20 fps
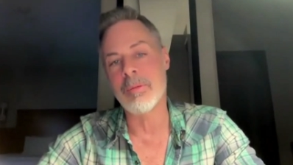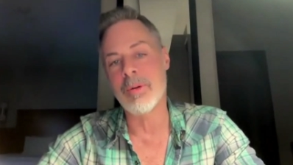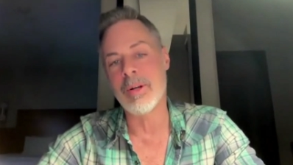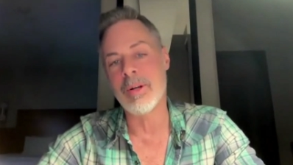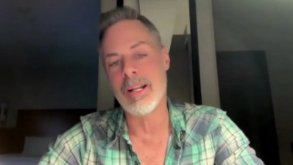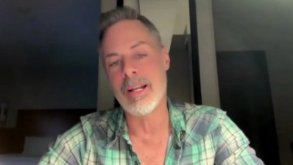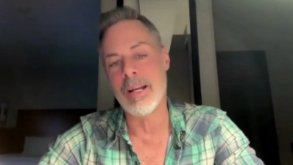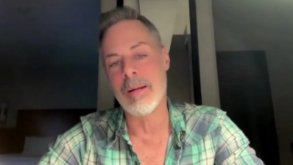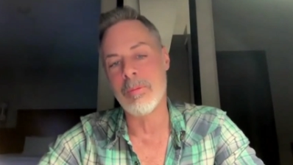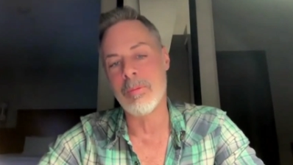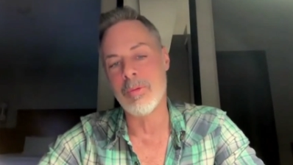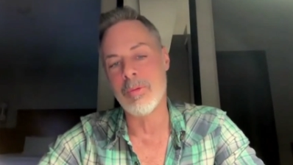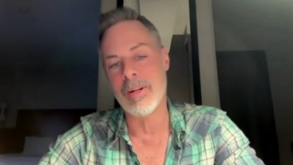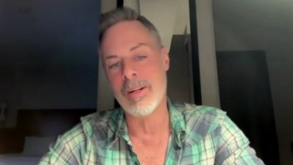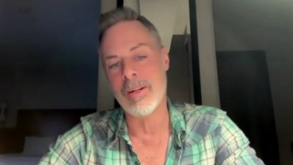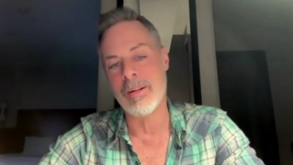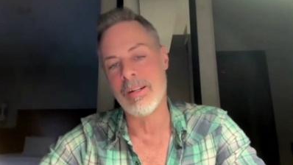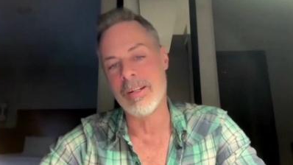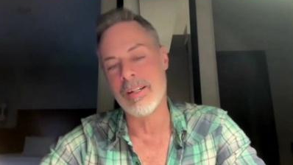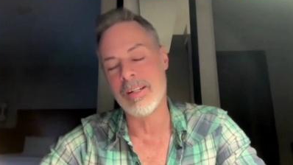well, I'm
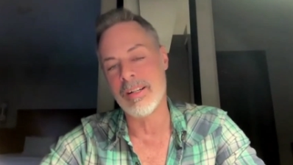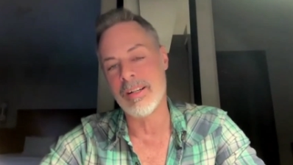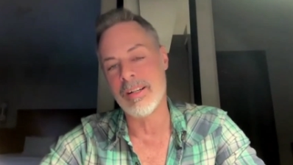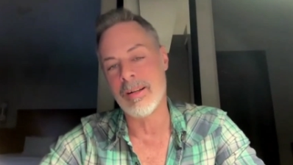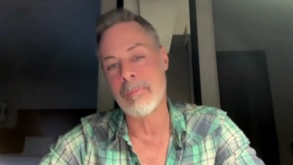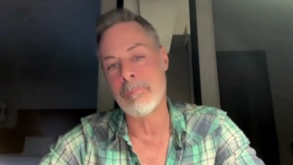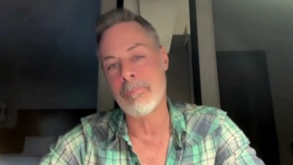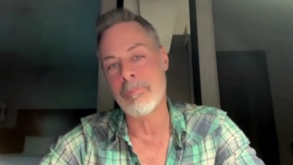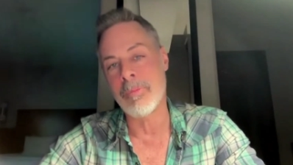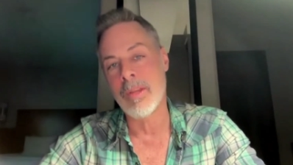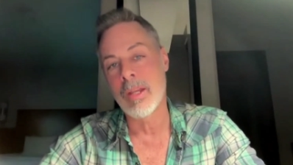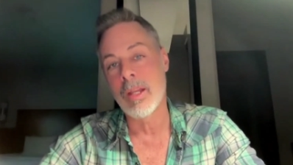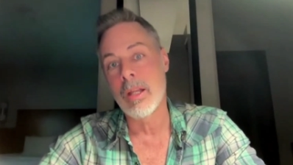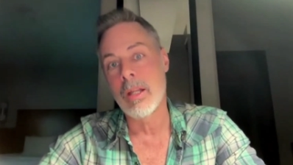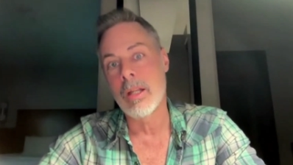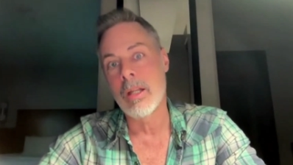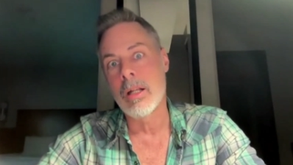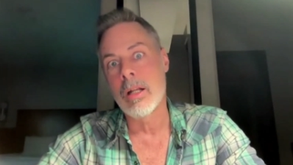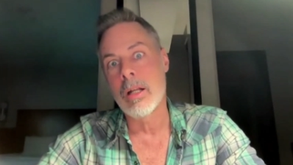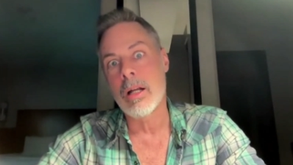wearing um,
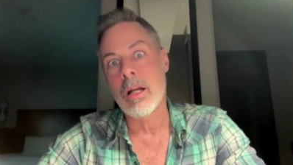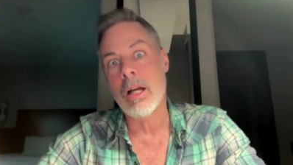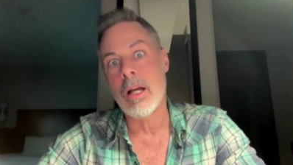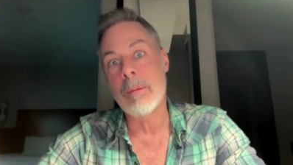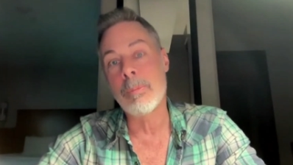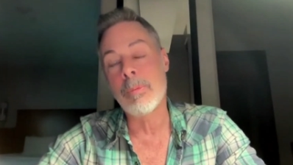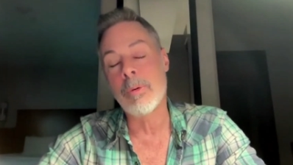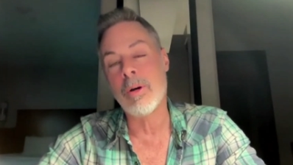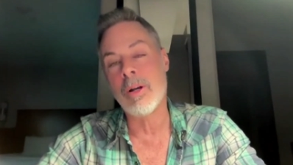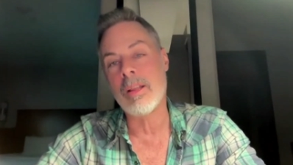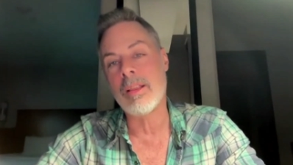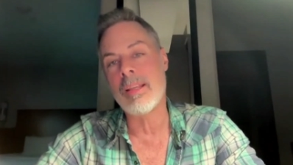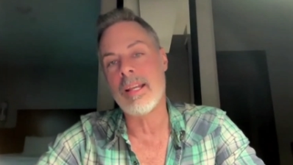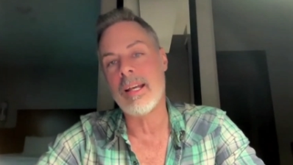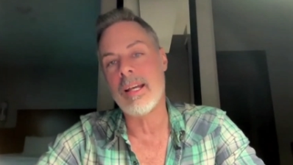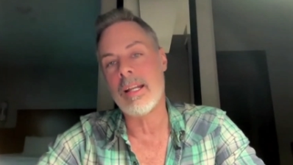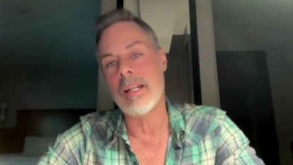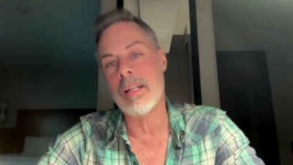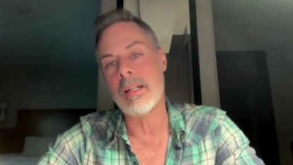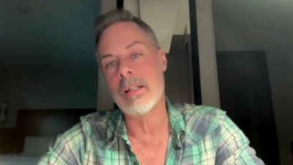I bought
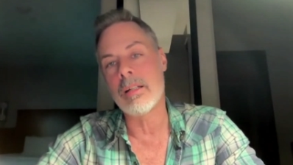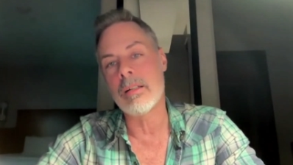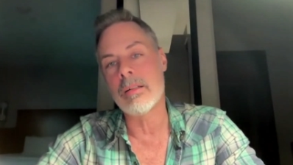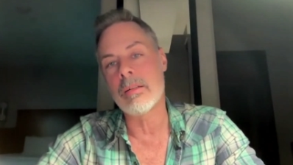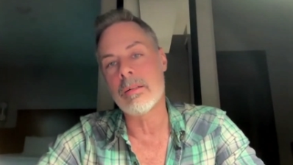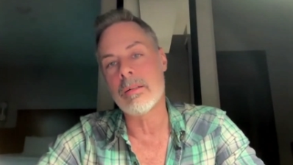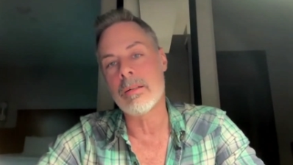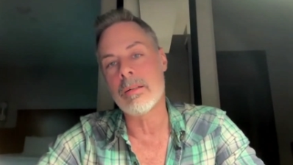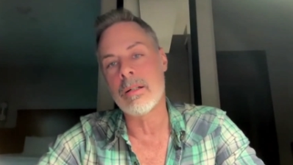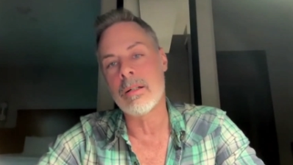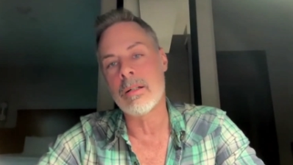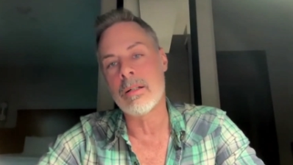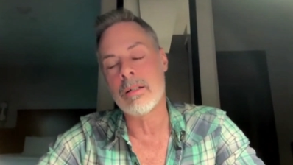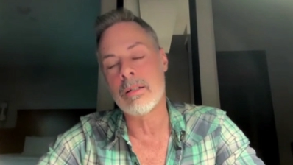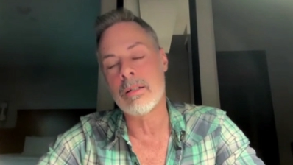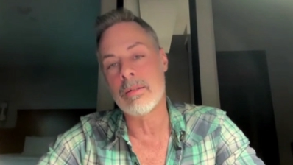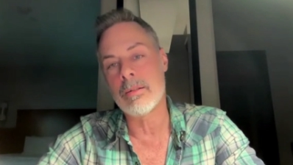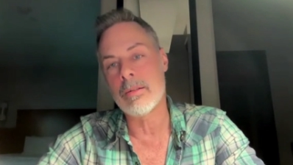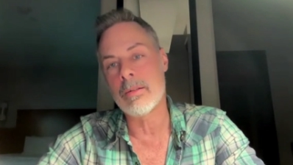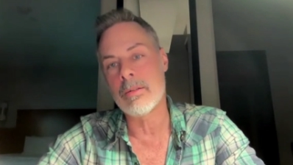that
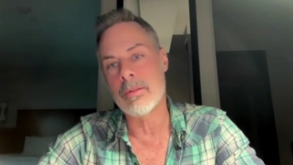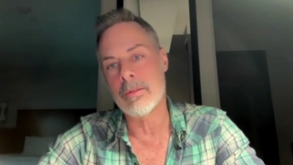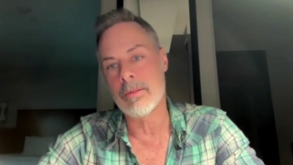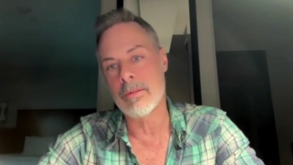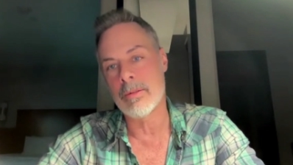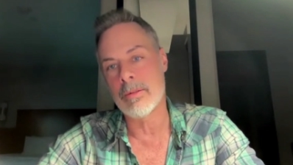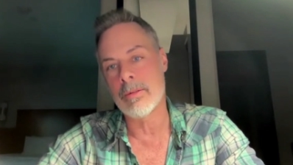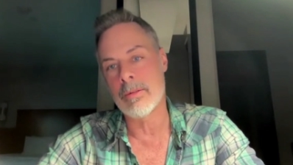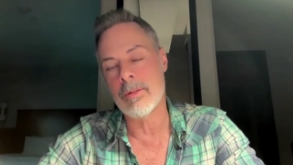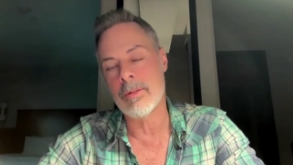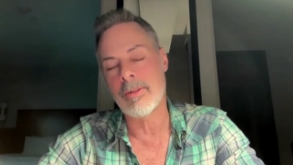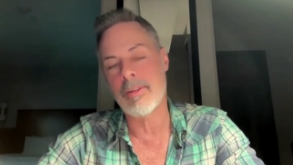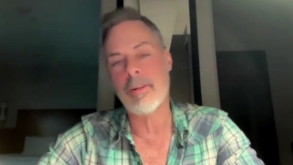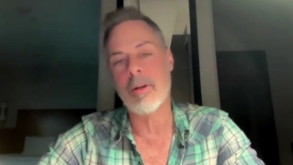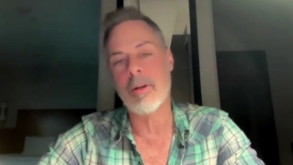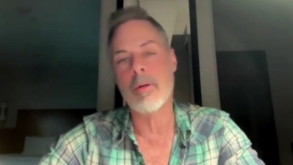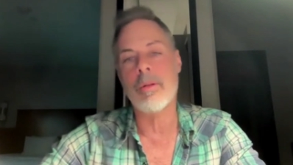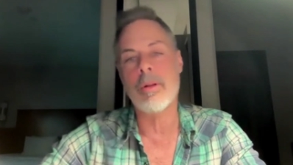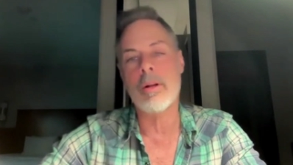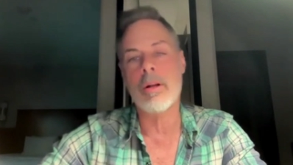uh
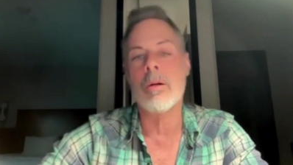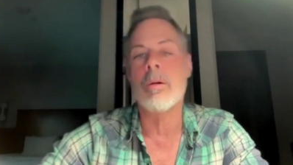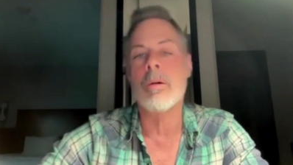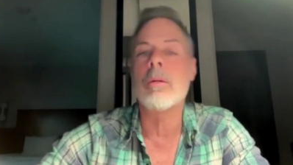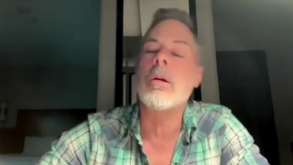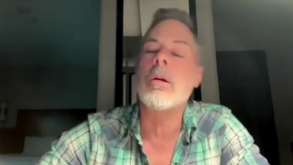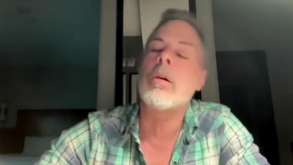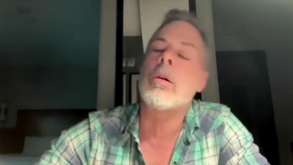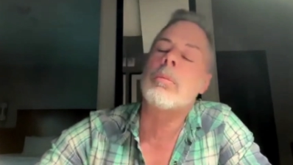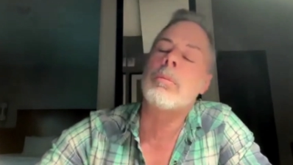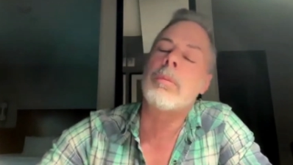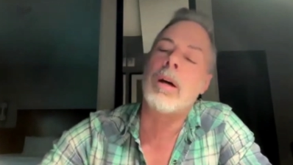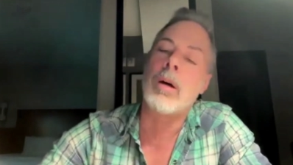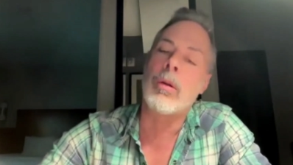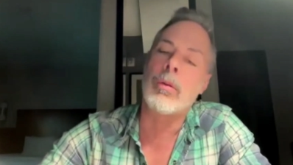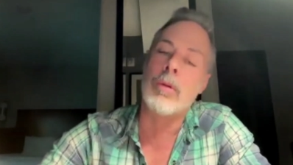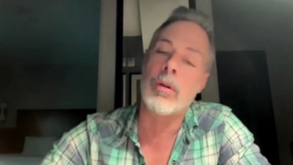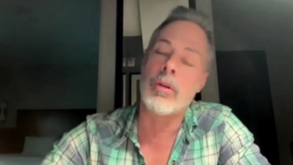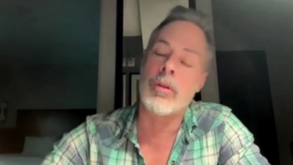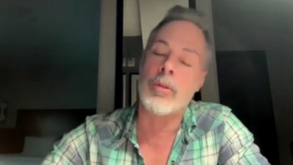so on on
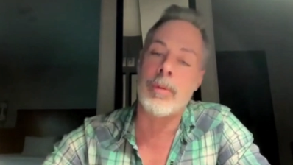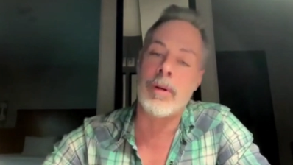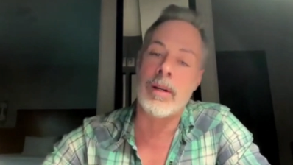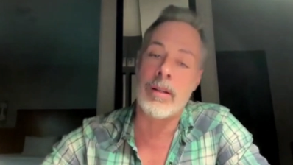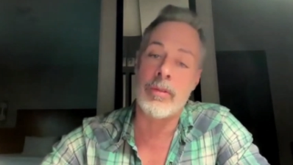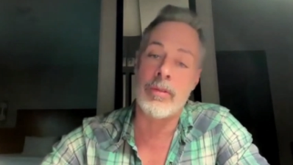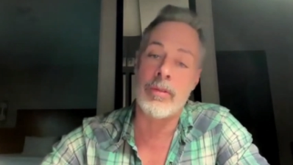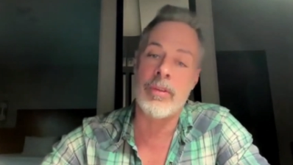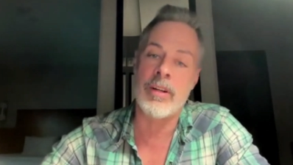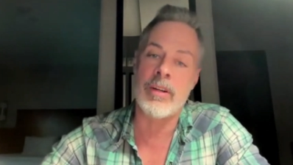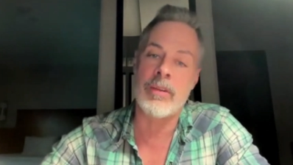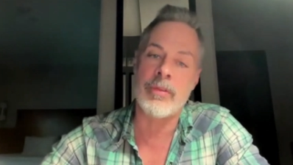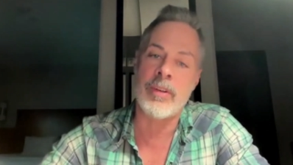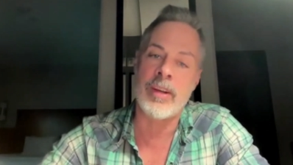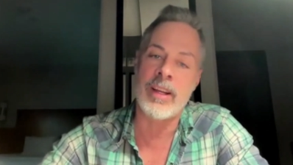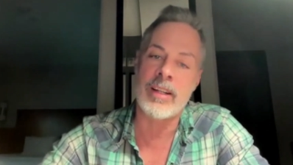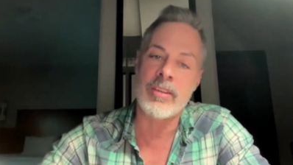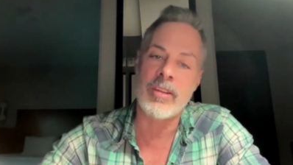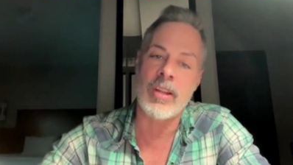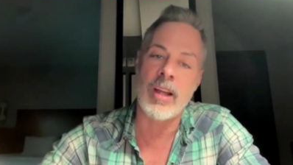Melrose by the
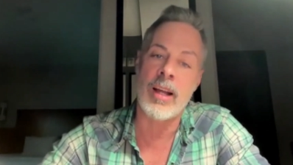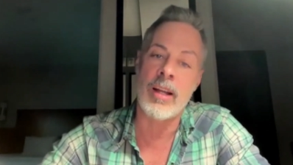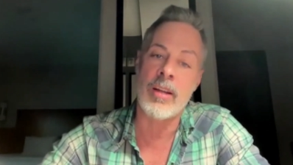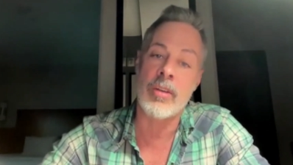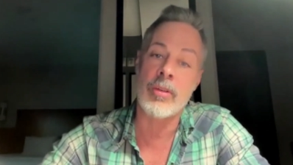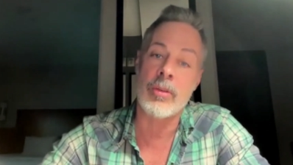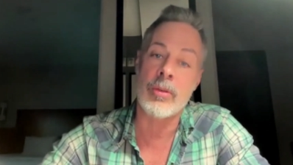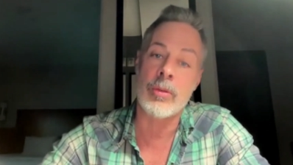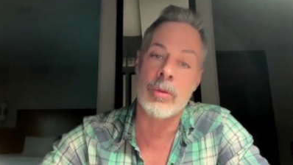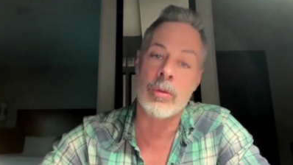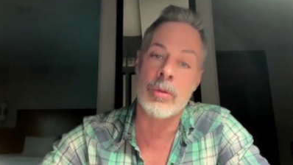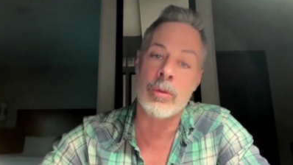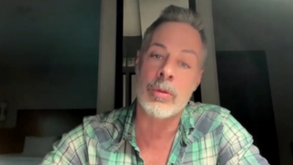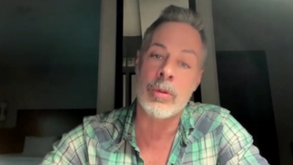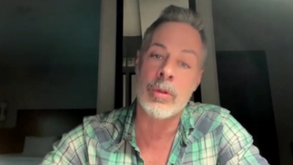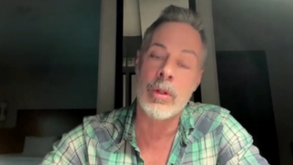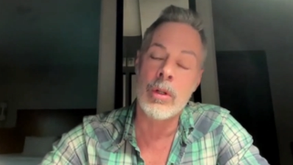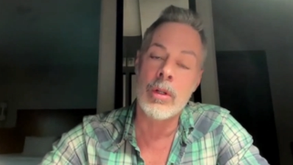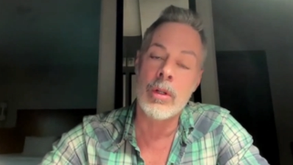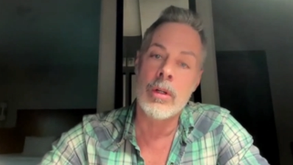Fairfax High School,